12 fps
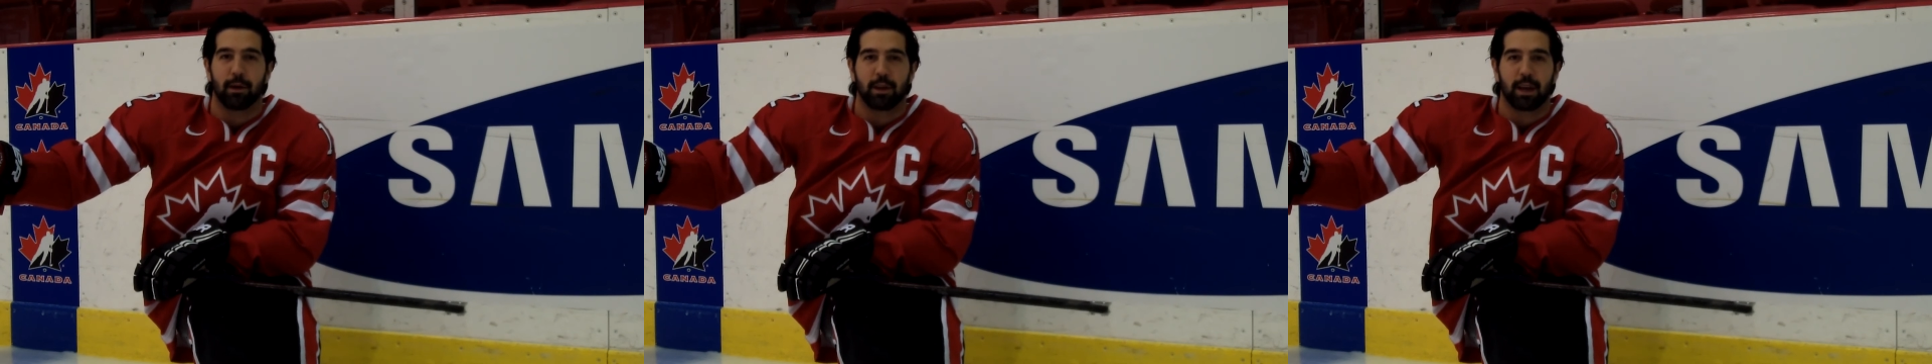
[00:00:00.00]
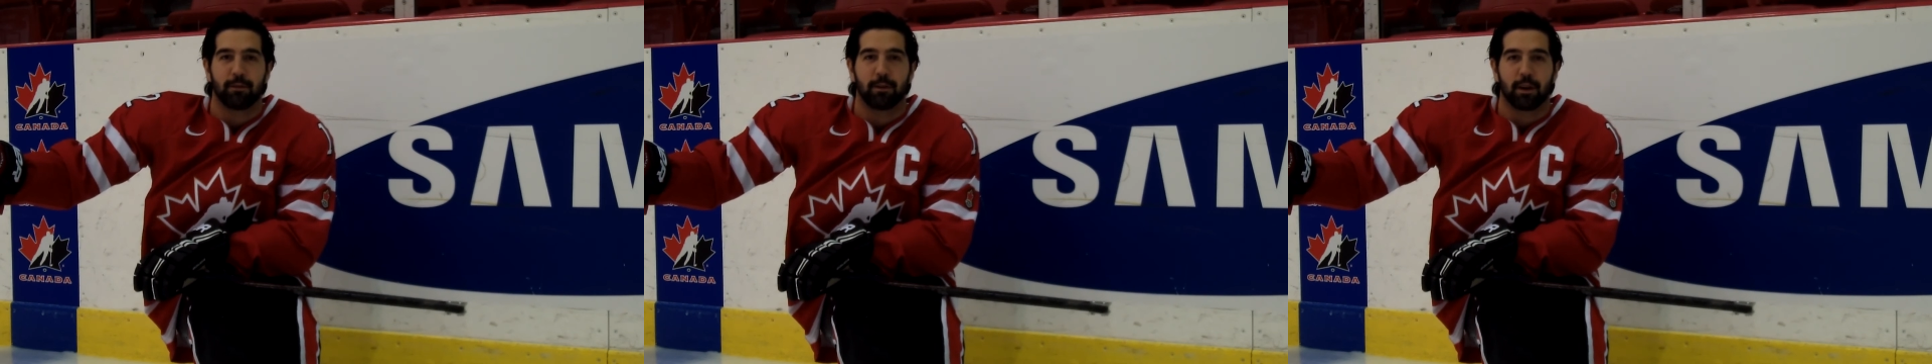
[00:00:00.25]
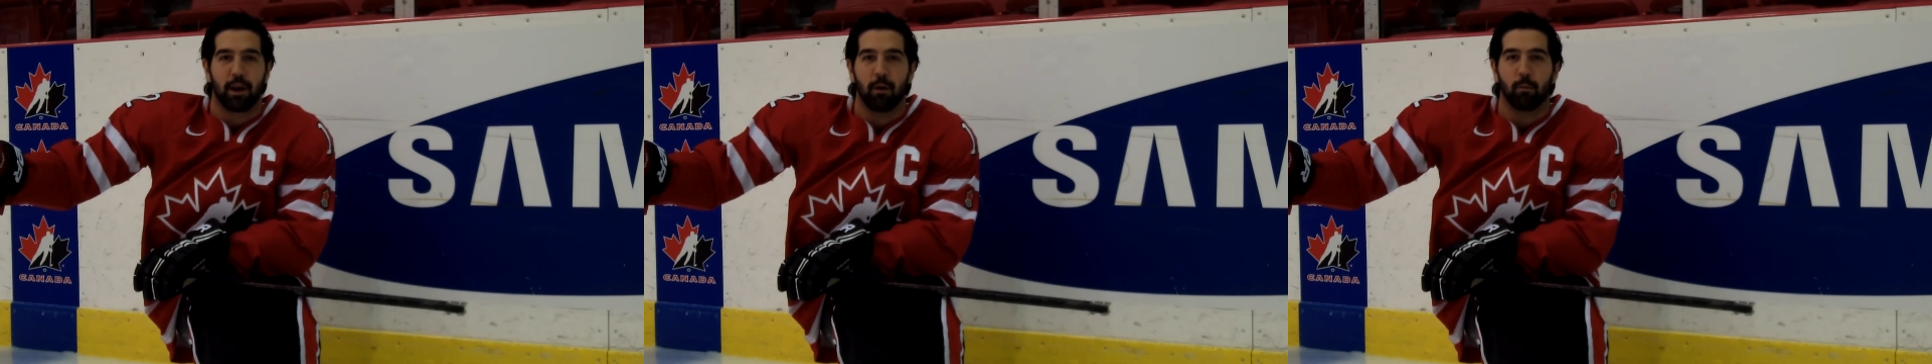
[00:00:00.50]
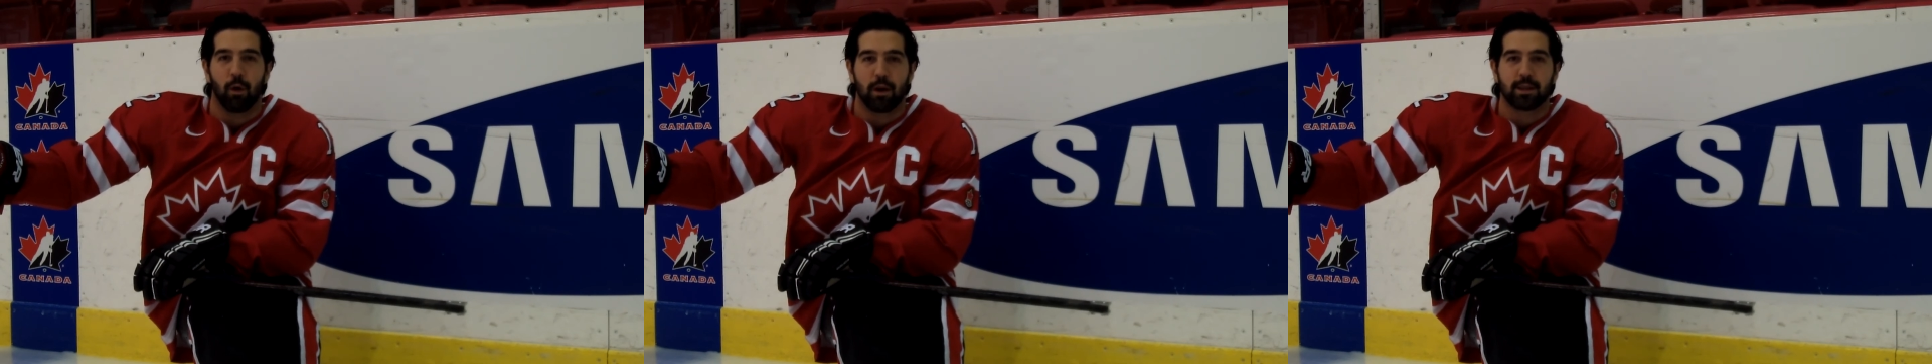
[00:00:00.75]
I think if you
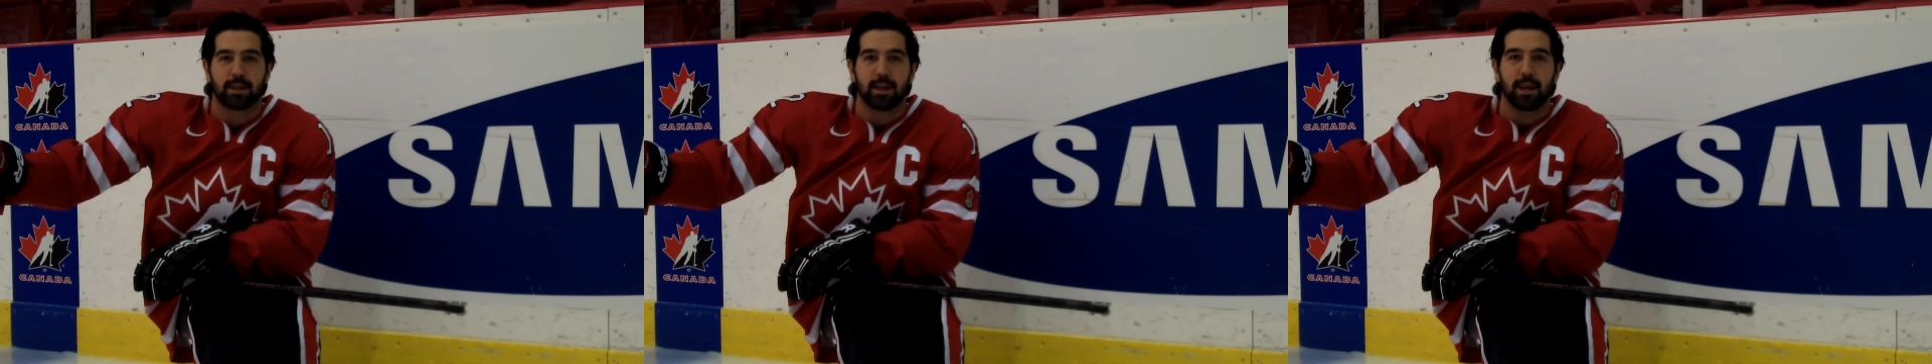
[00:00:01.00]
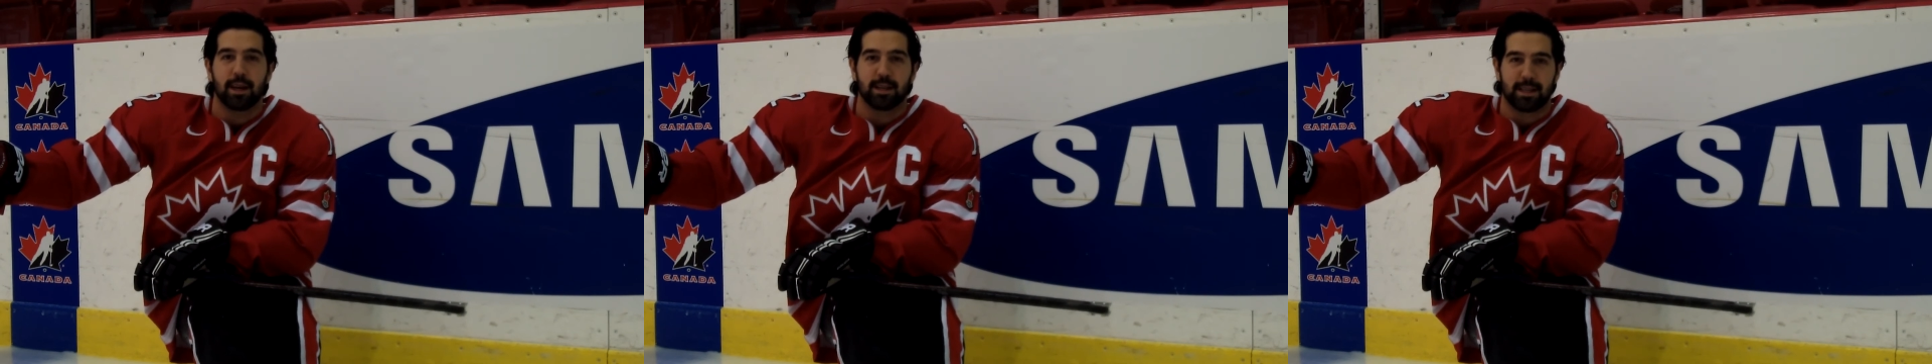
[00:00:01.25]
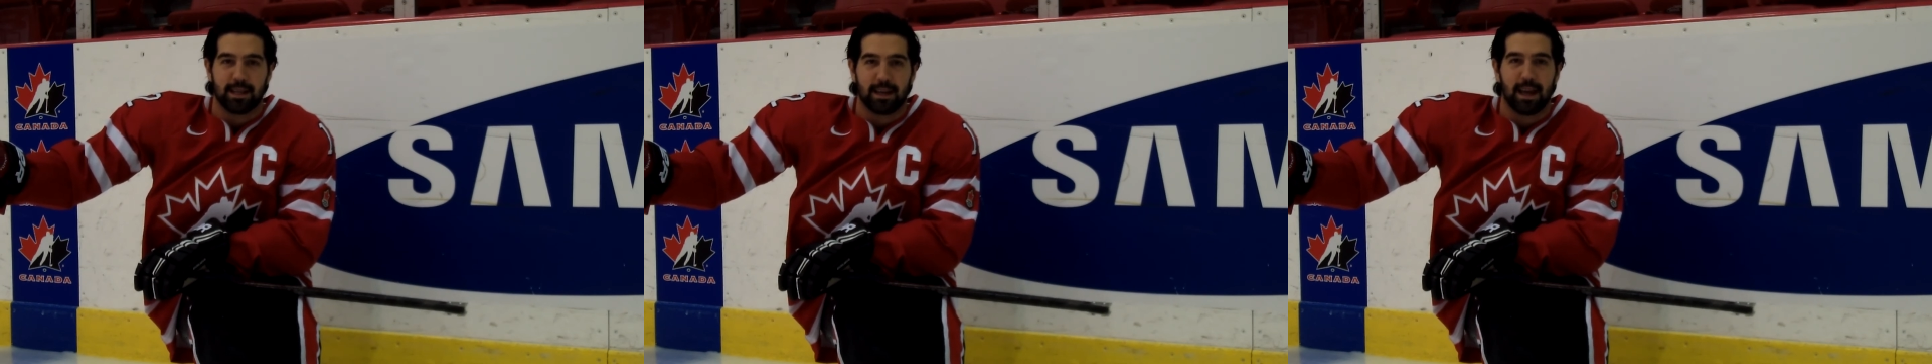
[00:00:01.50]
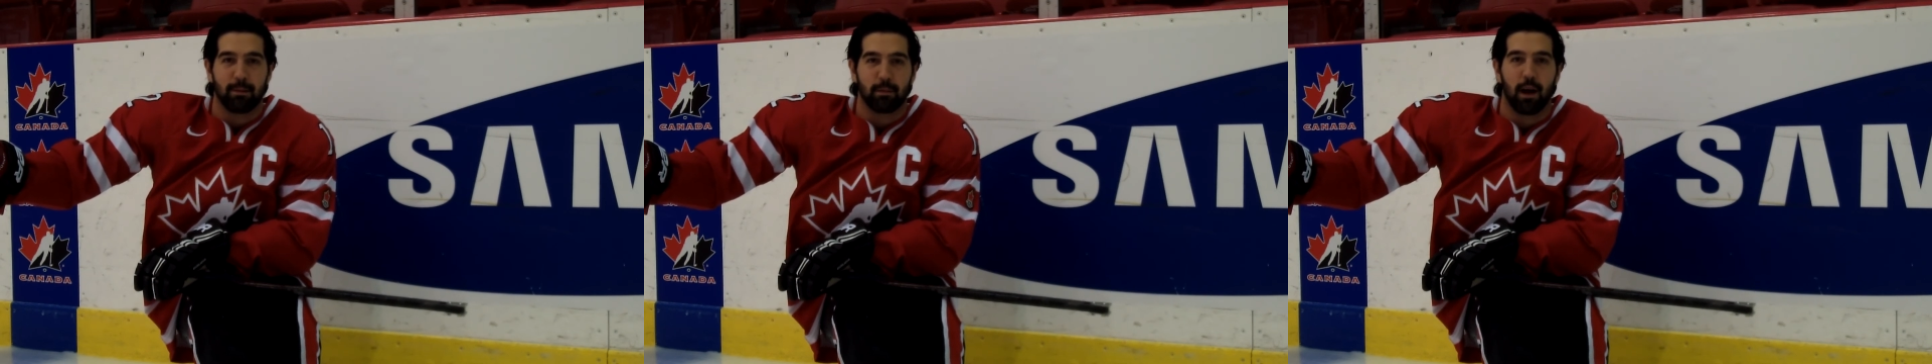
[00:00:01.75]
come once, see the
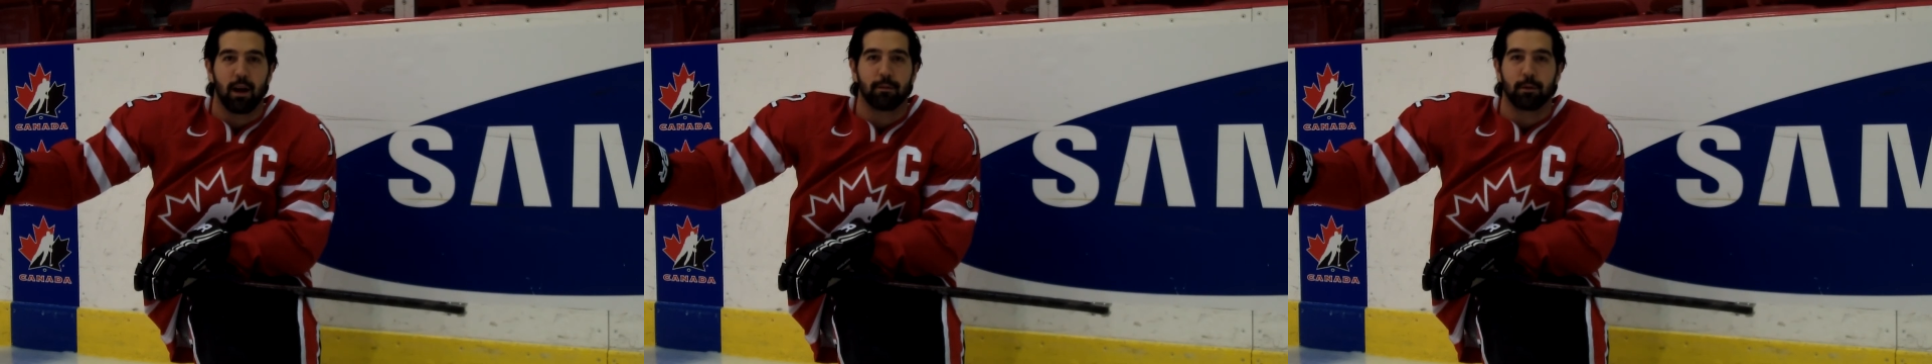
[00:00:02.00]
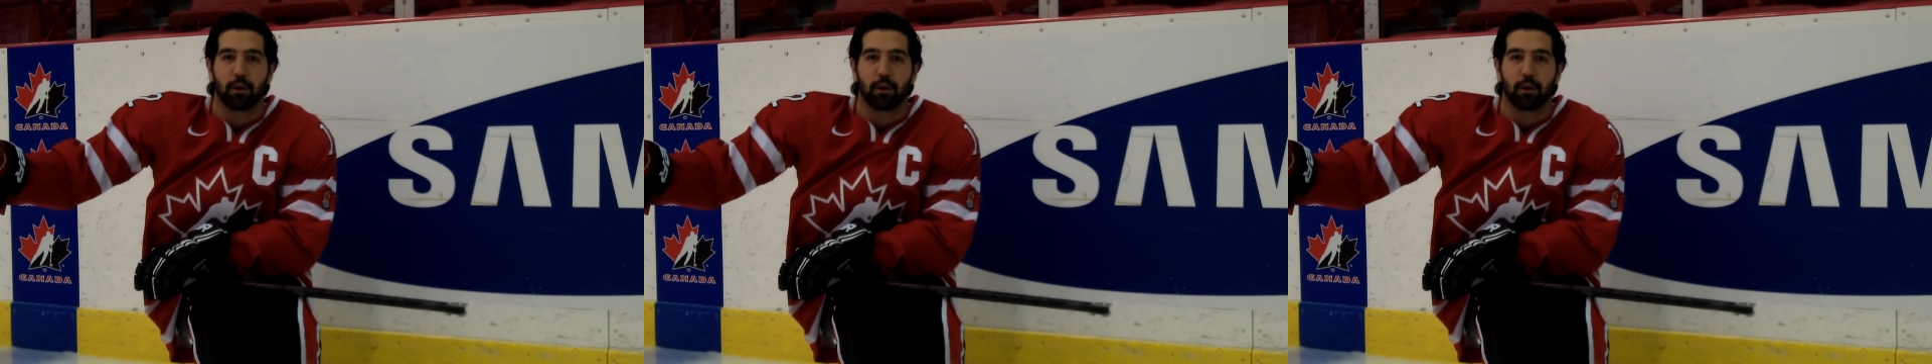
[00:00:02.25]
game live,